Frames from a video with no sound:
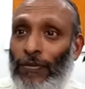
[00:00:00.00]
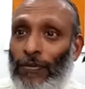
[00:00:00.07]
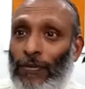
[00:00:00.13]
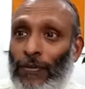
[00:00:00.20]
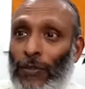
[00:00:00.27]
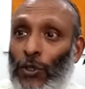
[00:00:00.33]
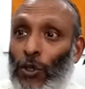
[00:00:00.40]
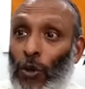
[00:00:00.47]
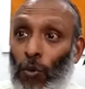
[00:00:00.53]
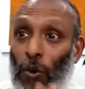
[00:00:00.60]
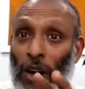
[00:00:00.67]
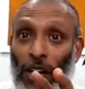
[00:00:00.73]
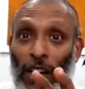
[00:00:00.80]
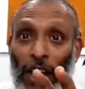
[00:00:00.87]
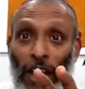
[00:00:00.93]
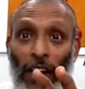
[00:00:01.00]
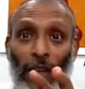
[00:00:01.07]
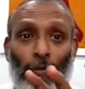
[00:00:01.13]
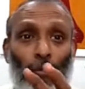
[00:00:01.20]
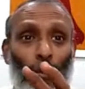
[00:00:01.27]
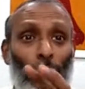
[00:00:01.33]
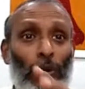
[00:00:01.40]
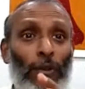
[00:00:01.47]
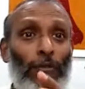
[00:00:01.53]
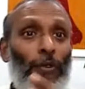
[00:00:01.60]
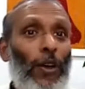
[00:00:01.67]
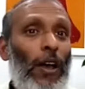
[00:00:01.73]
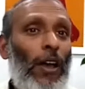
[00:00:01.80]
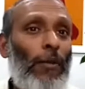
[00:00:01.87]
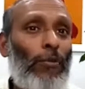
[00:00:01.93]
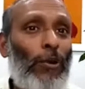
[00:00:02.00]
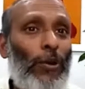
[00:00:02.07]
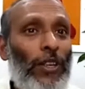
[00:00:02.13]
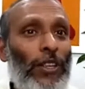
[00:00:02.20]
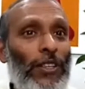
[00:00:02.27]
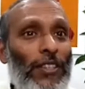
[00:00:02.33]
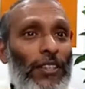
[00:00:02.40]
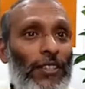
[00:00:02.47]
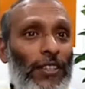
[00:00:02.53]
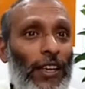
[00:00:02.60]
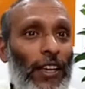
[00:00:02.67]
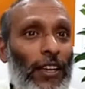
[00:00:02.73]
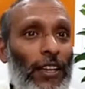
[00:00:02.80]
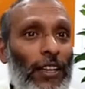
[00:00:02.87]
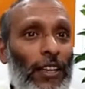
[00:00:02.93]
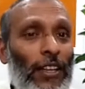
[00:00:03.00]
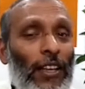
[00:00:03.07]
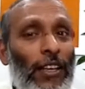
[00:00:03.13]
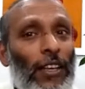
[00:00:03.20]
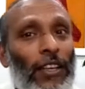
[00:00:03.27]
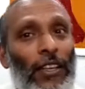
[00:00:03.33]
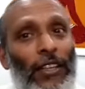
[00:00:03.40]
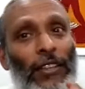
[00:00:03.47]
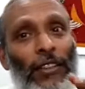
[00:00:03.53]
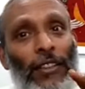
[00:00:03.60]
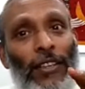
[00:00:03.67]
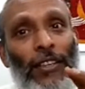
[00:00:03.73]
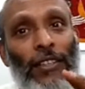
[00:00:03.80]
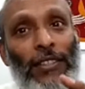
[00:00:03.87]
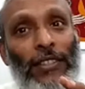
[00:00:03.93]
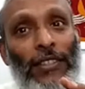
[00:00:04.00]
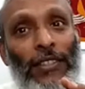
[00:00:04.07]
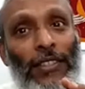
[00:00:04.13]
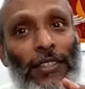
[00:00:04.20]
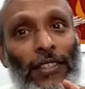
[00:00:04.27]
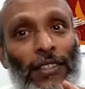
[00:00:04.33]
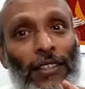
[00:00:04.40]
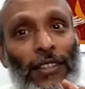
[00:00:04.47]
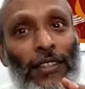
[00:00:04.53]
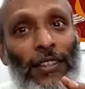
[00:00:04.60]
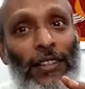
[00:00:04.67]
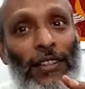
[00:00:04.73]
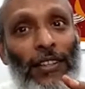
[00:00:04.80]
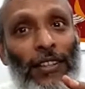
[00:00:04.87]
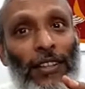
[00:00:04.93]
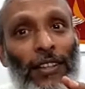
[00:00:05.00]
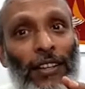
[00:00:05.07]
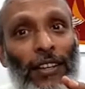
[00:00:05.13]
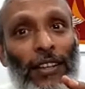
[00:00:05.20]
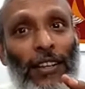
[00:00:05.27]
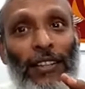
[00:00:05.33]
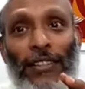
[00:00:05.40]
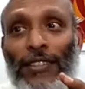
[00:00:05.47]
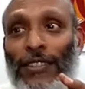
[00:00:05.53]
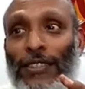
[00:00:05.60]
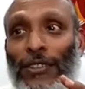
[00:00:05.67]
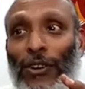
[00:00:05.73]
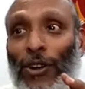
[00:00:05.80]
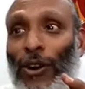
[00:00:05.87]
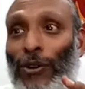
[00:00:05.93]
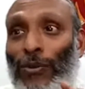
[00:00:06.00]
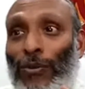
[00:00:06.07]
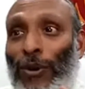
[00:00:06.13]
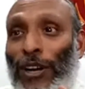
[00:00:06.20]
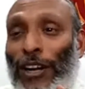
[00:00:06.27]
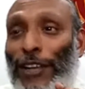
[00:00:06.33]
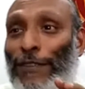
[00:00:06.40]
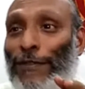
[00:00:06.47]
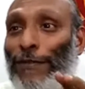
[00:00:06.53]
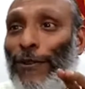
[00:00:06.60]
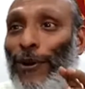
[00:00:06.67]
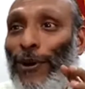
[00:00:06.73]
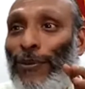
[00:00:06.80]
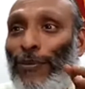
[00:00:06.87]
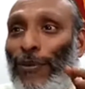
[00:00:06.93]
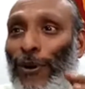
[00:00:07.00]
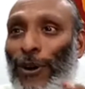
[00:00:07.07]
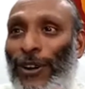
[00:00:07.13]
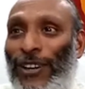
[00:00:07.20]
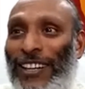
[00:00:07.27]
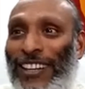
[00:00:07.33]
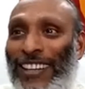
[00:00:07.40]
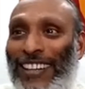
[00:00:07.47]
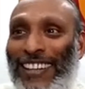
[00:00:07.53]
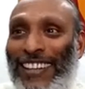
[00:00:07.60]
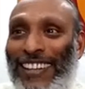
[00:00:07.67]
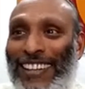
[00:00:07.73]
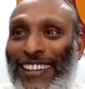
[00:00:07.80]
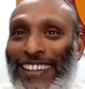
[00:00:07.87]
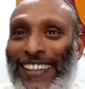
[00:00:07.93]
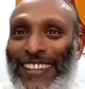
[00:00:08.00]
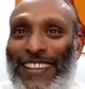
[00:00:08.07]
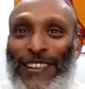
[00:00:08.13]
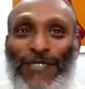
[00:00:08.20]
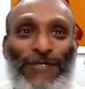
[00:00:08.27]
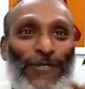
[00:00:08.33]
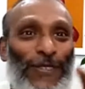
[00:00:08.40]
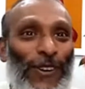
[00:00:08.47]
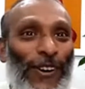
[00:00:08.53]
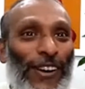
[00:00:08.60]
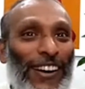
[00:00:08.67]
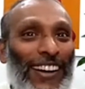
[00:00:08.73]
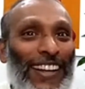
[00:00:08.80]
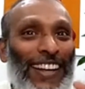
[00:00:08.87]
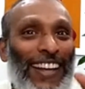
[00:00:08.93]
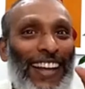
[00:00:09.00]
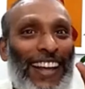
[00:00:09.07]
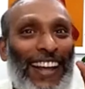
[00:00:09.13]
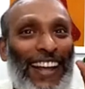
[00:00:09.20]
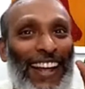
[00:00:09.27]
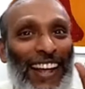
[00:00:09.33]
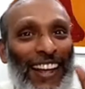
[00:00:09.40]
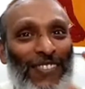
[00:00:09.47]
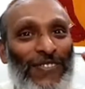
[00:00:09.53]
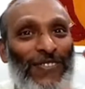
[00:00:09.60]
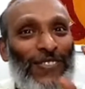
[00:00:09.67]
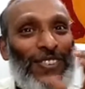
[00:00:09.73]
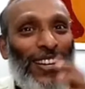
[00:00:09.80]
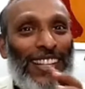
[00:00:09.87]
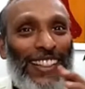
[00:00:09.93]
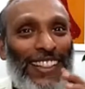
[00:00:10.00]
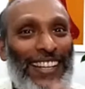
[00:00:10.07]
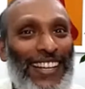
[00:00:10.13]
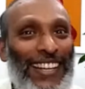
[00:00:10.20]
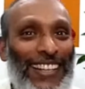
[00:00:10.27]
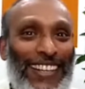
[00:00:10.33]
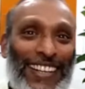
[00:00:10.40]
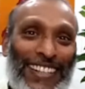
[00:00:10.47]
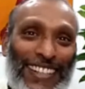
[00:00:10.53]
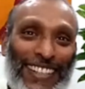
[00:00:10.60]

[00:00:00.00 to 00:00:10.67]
So one had a beautiful harmonious design. This is not only for water, for everything.